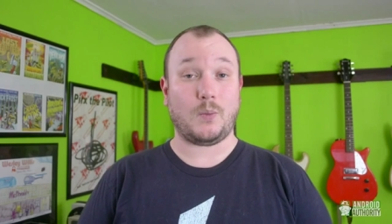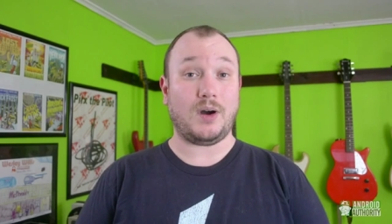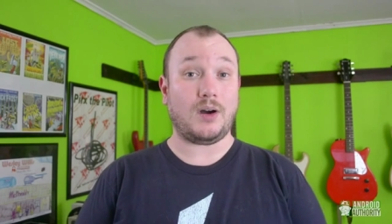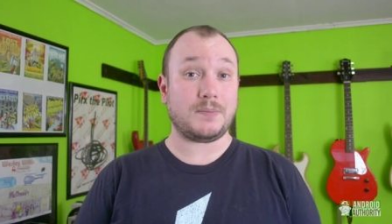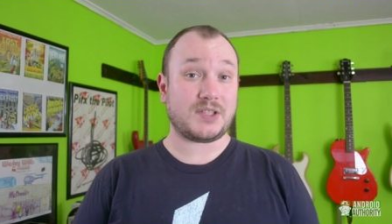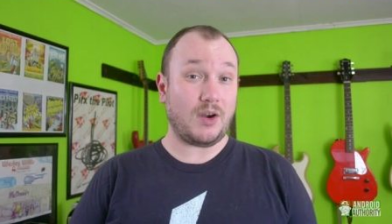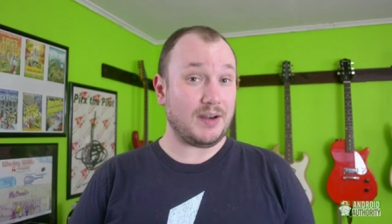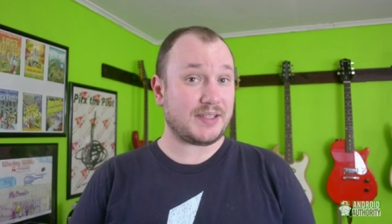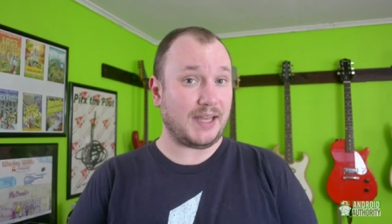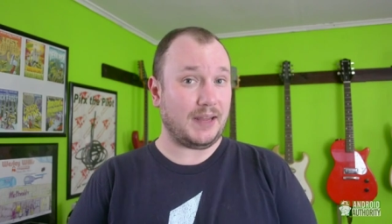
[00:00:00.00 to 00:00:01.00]
Well, I'm
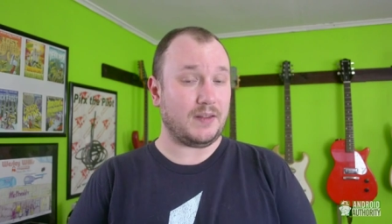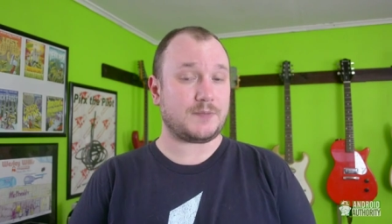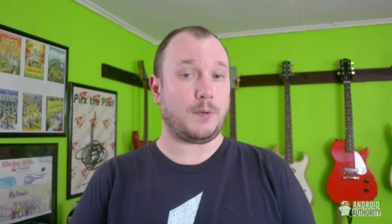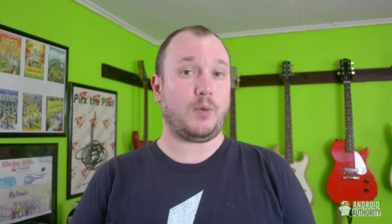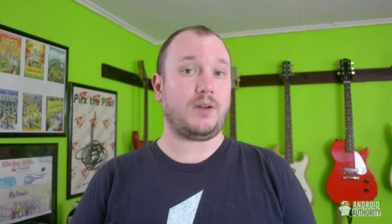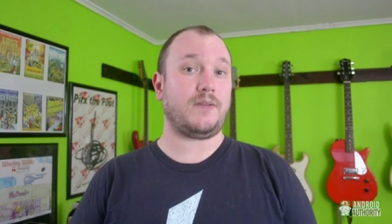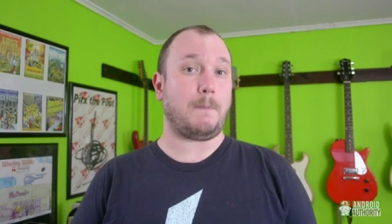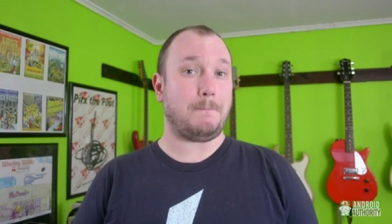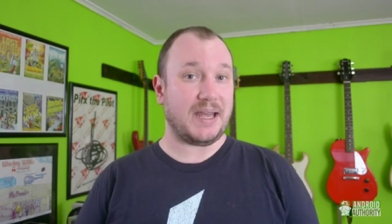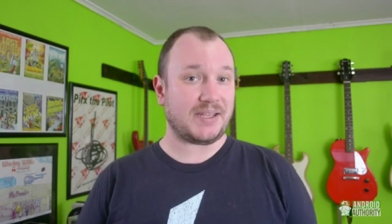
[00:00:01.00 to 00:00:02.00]
sorry to say this, but one of
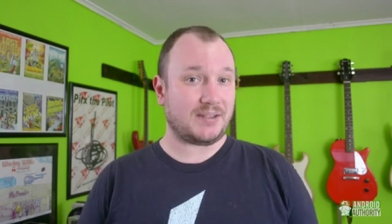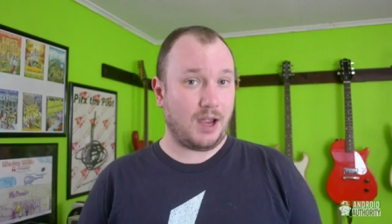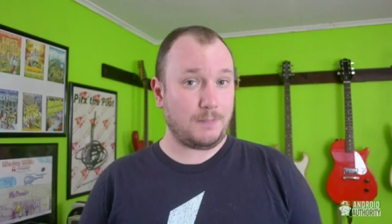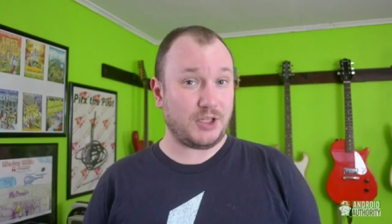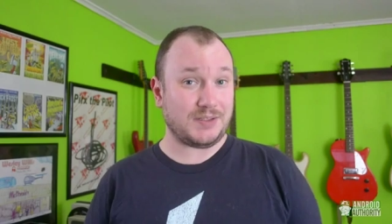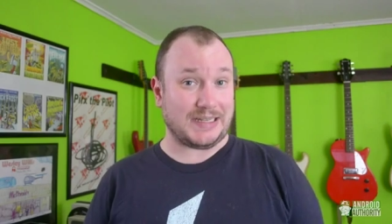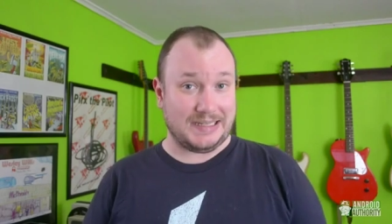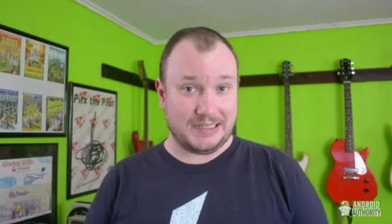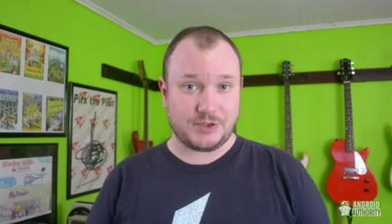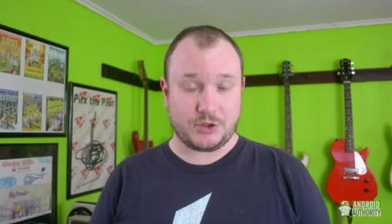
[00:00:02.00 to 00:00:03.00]
the best options
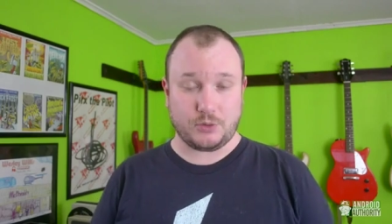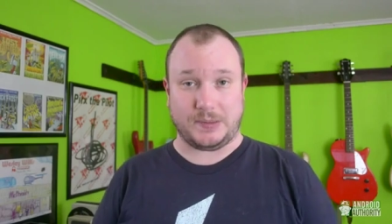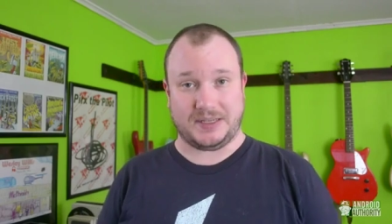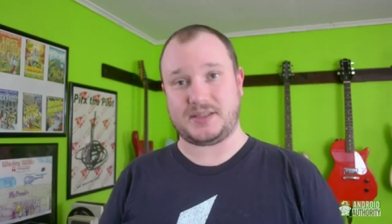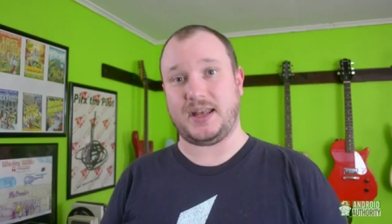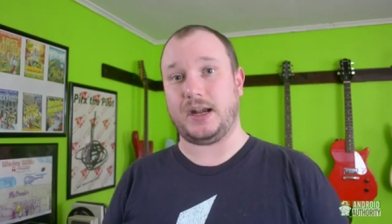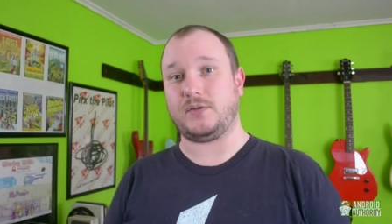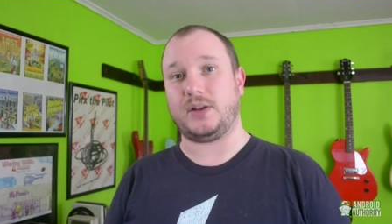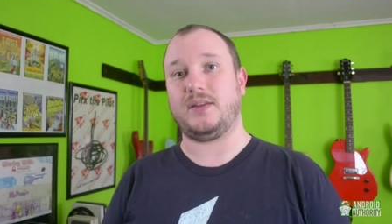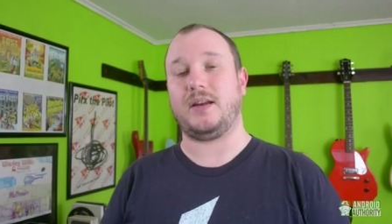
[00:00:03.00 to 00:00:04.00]
is to reset
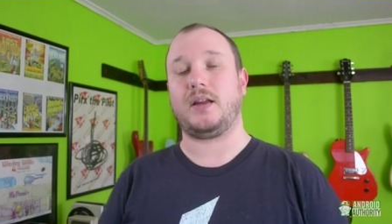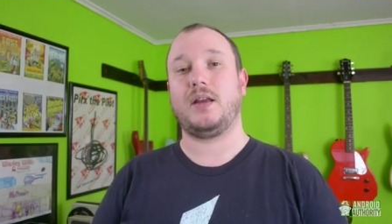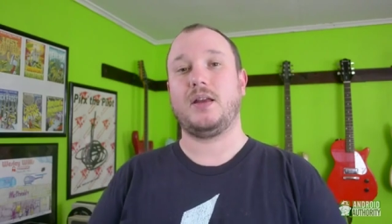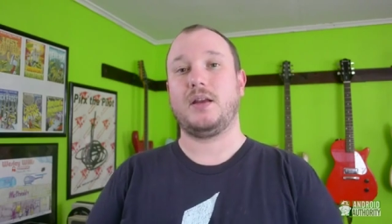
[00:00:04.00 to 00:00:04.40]
everything.